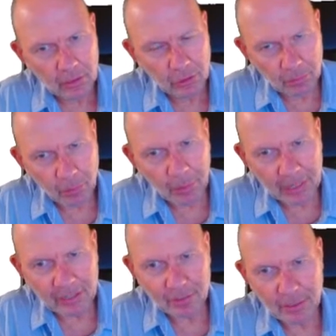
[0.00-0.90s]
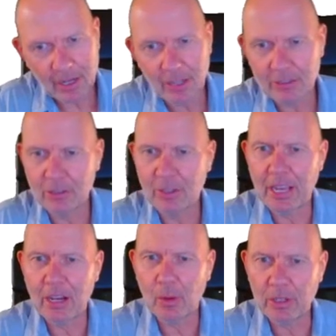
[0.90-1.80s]
You can probably guess my answer to
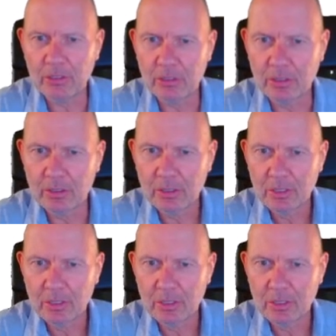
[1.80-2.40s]
that question.